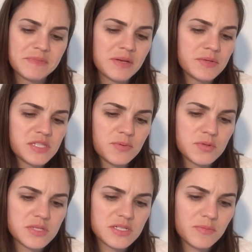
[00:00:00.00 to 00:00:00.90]
It was
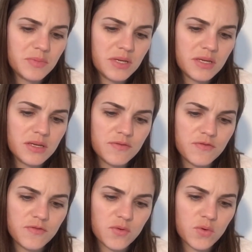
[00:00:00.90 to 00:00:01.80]
supposed to be
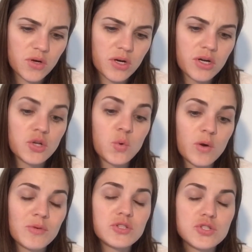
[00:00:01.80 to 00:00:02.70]
for
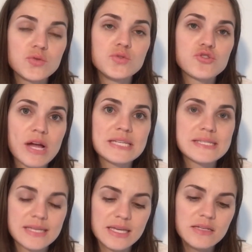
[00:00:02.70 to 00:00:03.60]
normal to dry
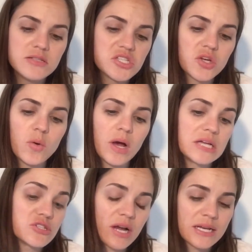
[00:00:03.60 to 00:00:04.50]
skin, so
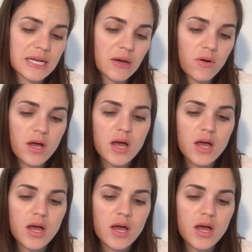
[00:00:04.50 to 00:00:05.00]
I tried it out.